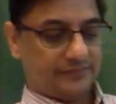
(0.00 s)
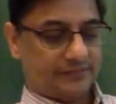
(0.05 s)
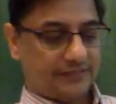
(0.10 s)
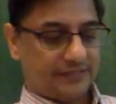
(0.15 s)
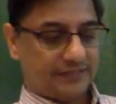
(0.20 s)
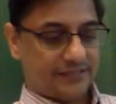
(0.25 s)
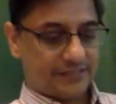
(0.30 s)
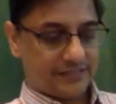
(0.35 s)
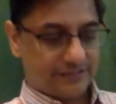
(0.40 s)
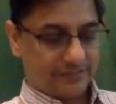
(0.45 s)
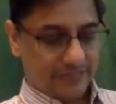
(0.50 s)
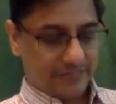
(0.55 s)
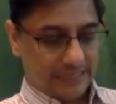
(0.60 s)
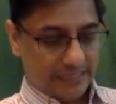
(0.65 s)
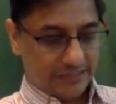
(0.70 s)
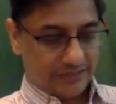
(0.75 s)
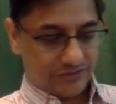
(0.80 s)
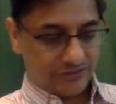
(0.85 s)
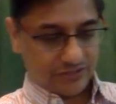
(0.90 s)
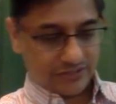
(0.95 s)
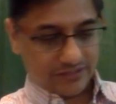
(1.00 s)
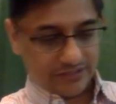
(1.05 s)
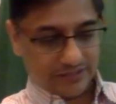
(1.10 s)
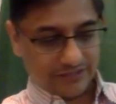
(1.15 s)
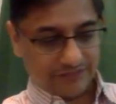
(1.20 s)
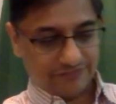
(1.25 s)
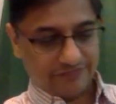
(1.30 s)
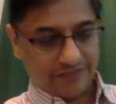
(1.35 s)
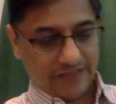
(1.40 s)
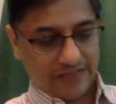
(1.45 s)
this is a very
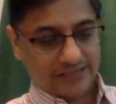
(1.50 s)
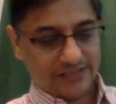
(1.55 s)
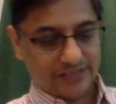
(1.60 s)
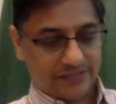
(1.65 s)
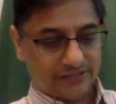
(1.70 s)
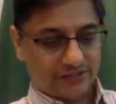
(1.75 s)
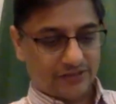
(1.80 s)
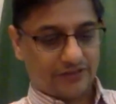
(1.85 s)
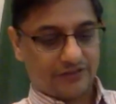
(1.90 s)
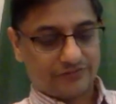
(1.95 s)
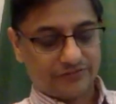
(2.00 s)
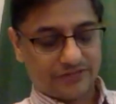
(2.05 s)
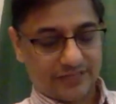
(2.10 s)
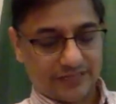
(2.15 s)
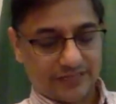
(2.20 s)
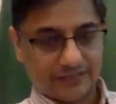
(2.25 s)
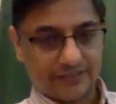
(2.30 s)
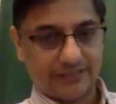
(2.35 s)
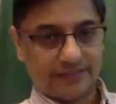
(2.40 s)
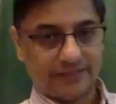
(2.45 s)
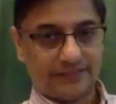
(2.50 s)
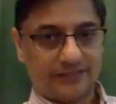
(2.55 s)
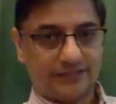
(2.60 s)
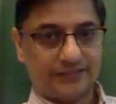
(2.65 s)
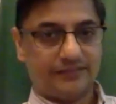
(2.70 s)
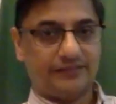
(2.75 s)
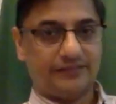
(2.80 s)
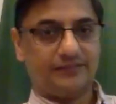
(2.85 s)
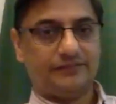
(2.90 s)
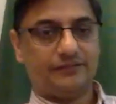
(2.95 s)
interesting facet of southern
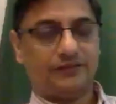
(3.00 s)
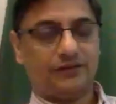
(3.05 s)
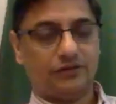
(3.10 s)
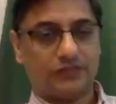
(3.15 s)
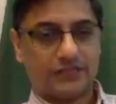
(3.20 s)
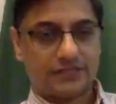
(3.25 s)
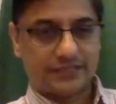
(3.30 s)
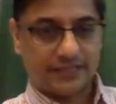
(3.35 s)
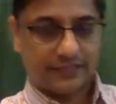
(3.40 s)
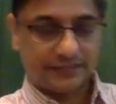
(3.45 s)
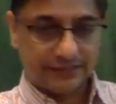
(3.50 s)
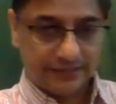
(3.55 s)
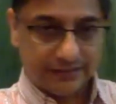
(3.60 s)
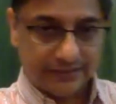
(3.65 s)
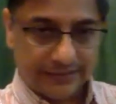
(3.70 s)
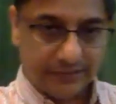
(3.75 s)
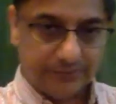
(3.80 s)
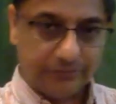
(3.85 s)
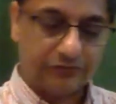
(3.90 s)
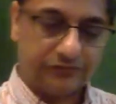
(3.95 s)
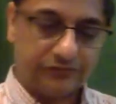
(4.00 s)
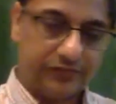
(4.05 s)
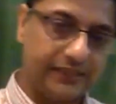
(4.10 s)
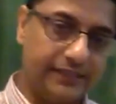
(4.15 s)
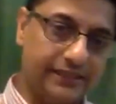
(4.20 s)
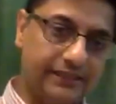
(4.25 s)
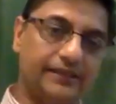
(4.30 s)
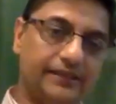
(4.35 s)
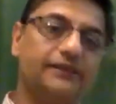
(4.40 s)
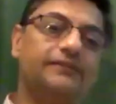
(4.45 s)
or the southern tip of
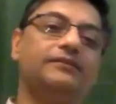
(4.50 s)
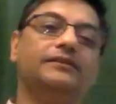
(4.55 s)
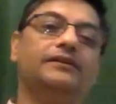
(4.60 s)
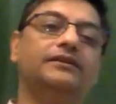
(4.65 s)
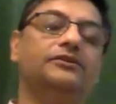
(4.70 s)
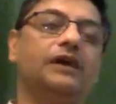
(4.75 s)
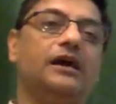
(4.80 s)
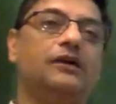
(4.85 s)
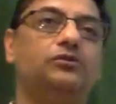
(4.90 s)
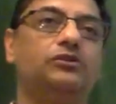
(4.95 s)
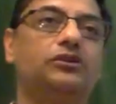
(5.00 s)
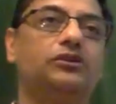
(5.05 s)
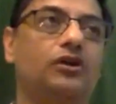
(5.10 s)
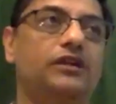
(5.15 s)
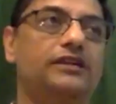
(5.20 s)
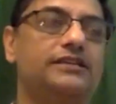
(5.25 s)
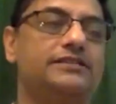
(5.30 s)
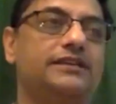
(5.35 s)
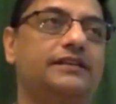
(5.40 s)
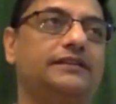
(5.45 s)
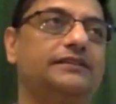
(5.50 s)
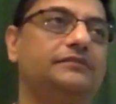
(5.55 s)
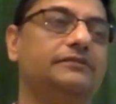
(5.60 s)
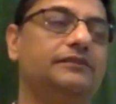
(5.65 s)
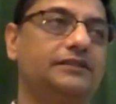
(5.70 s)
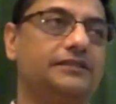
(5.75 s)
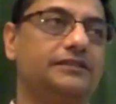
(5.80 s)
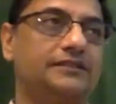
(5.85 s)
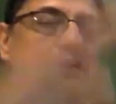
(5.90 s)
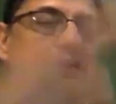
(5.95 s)
India. I won't call it southern
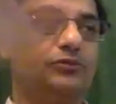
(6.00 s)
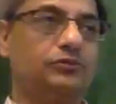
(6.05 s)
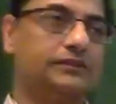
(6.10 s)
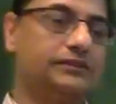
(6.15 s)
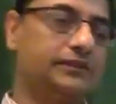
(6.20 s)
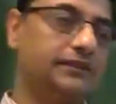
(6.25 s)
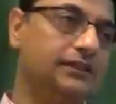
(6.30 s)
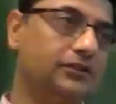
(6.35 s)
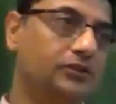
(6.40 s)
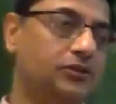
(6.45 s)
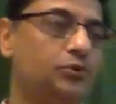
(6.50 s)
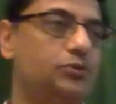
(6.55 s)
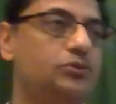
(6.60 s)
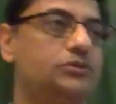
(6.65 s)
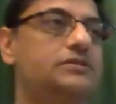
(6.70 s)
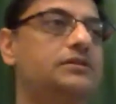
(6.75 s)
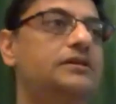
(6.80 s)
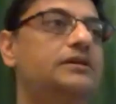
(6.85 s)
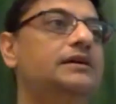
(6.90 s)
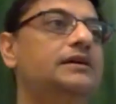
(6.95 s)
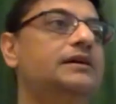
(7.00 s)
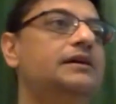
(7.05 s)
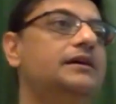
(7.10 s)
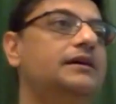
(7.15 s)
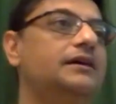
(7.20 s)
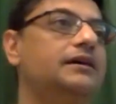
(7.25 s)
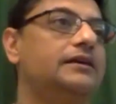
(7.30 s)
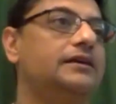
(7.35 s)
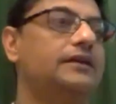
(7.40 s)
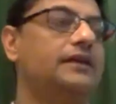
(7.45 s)
because south includes
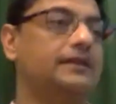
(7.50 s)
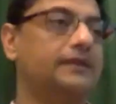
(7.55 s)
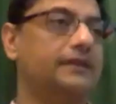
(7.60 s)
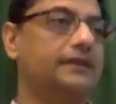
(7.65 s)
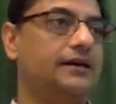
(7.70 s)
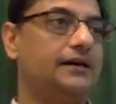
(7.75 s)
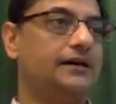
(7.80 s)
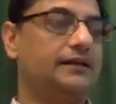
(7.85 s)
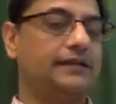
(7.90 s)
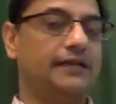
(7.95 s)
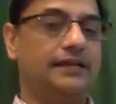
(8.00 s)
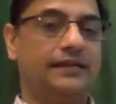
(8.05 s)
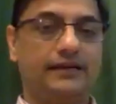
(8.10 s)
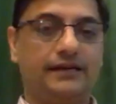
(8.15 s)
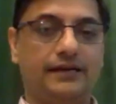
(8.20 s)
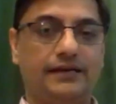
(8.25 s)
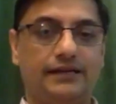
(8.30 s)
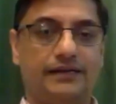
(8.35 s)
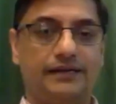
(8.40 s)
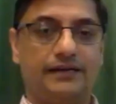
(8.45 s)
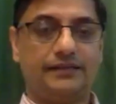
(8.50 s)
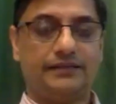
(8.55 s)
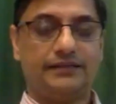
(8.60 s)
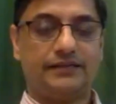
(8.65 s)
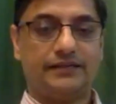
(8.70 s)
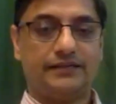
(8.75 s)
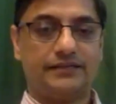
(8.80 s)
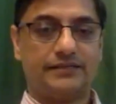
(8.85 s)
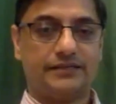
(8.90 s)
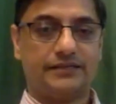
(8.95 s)
Karnataka, Telangana,
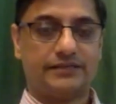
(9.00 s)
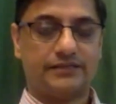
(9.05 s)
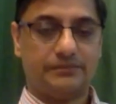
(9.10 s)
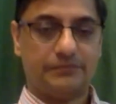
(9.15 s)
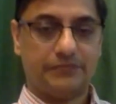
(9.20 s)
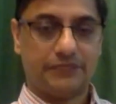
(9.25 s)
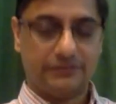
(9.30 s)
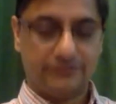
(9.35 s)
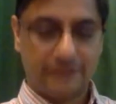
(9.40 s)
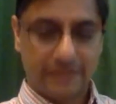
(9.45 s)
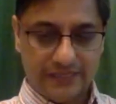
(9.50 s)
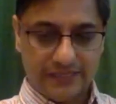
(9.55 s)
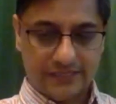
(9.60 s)
Andhra, etc. But the very